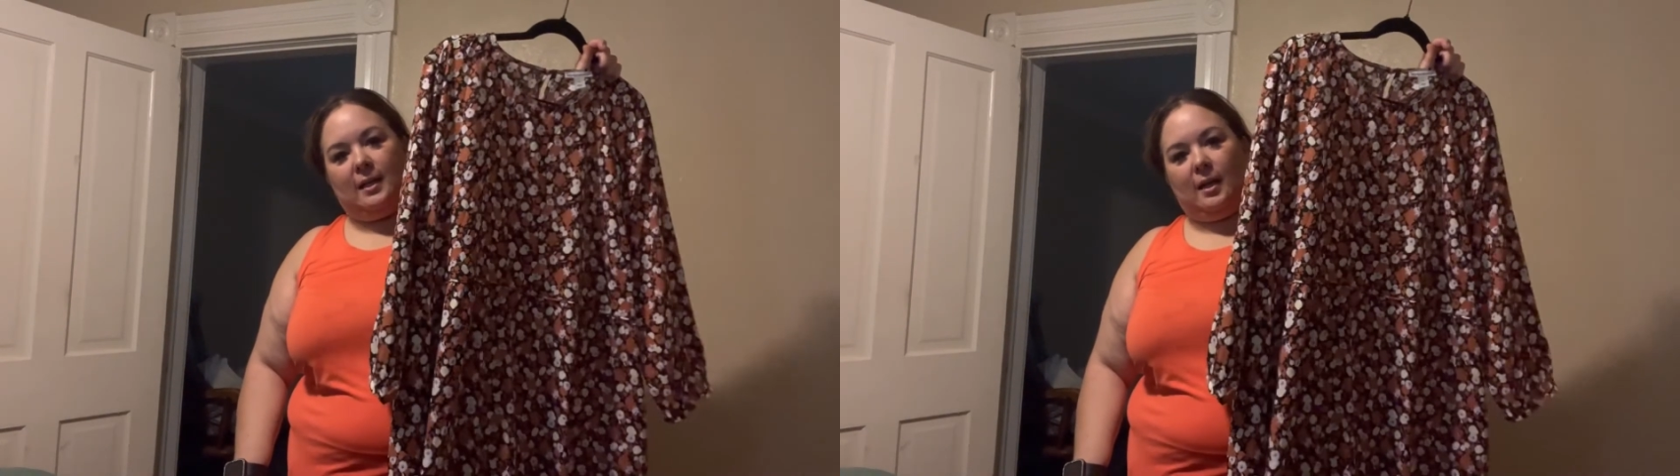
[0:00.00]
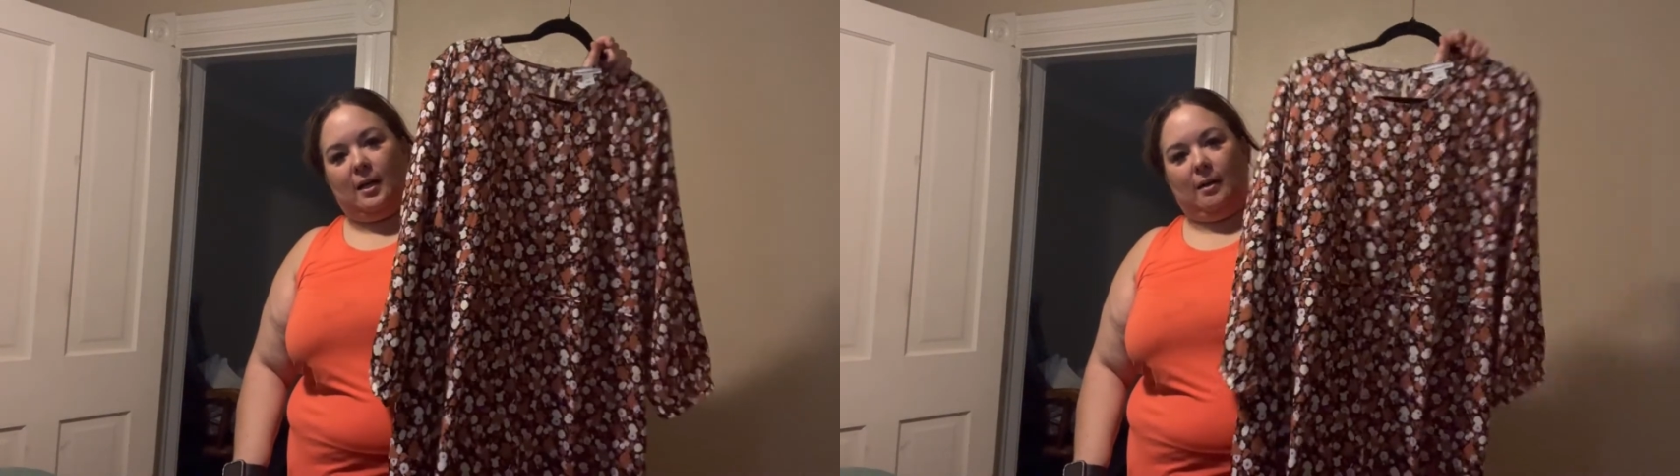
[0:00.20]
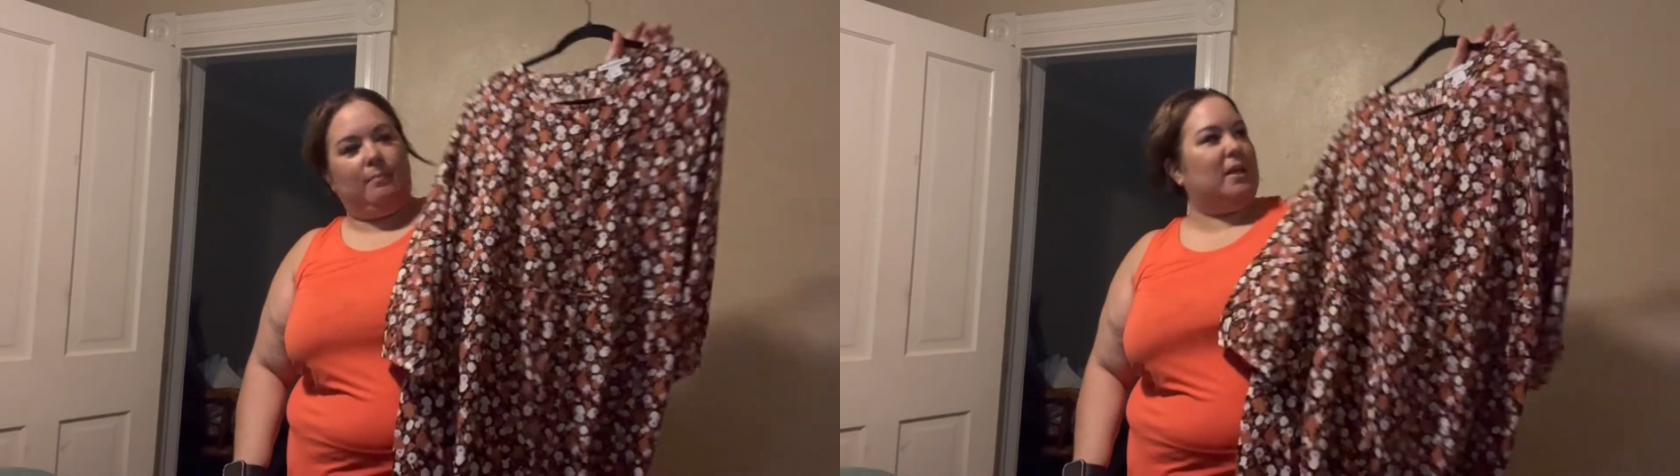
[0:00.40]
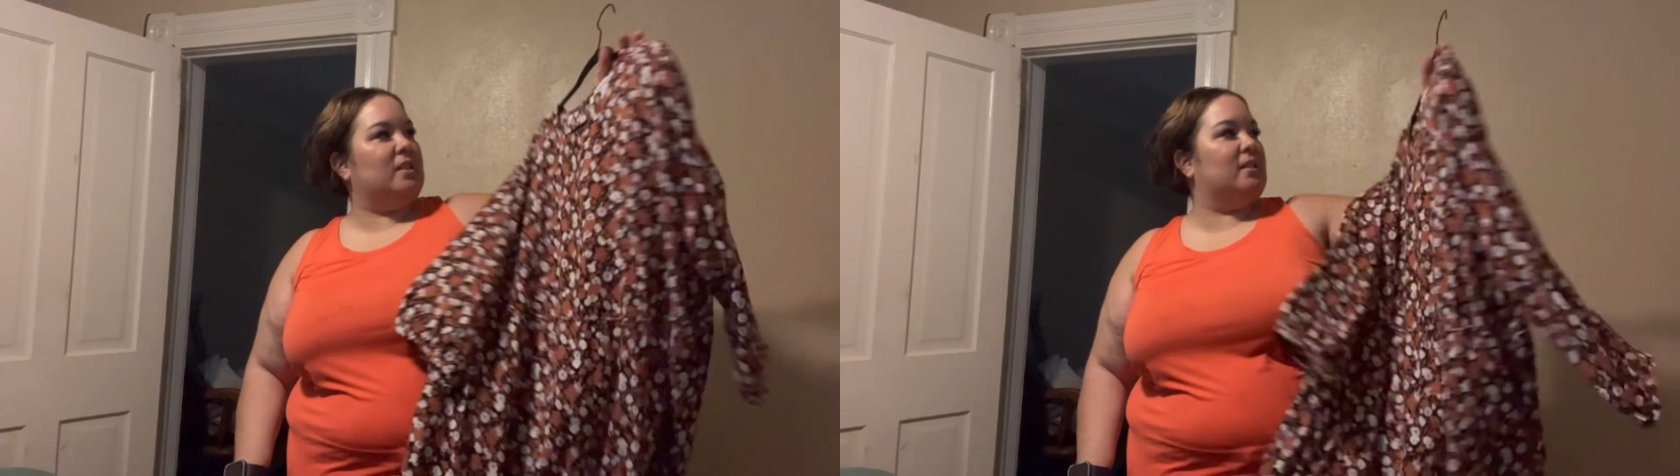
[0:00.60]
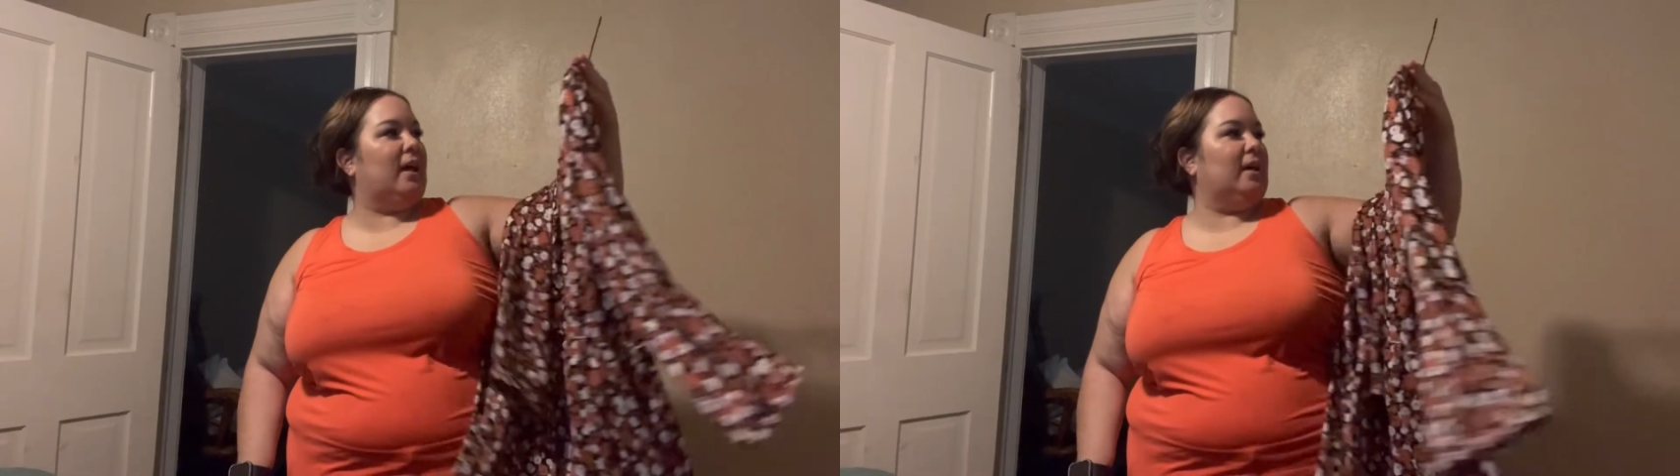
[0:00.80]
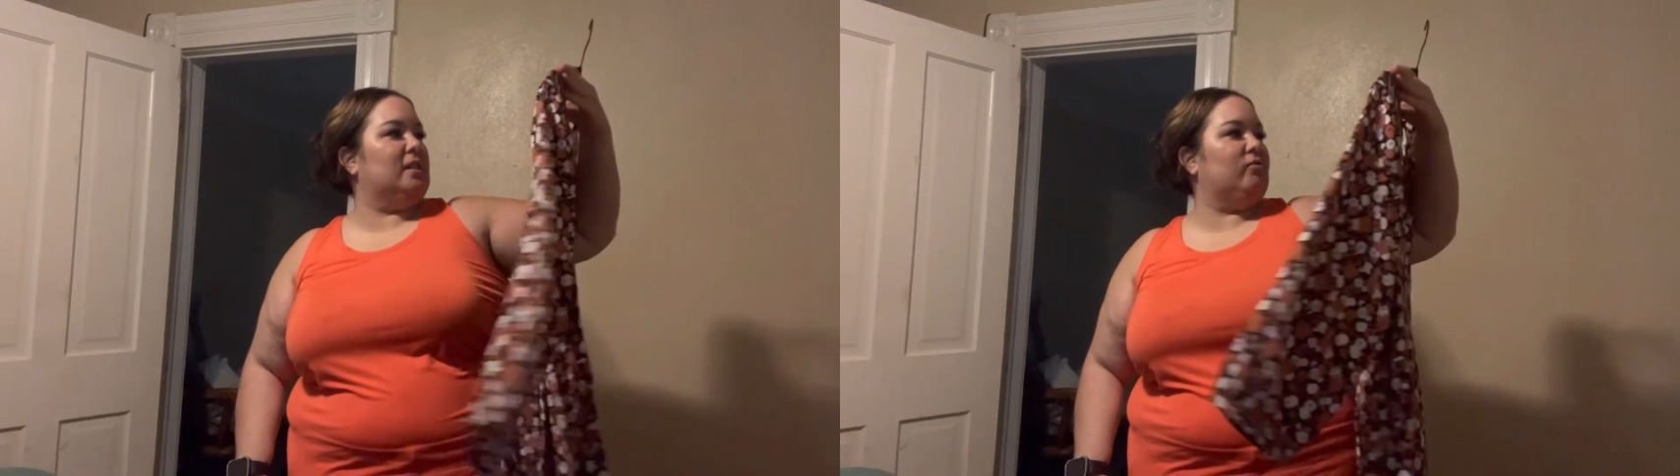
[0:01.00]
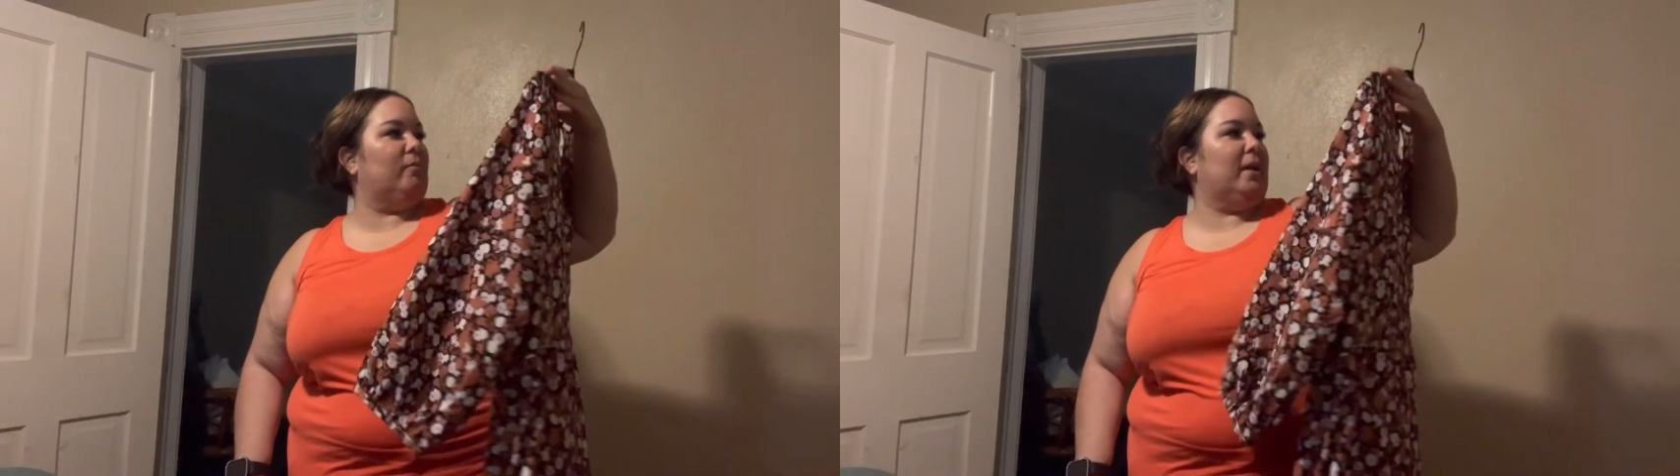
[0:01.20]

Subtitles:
It's from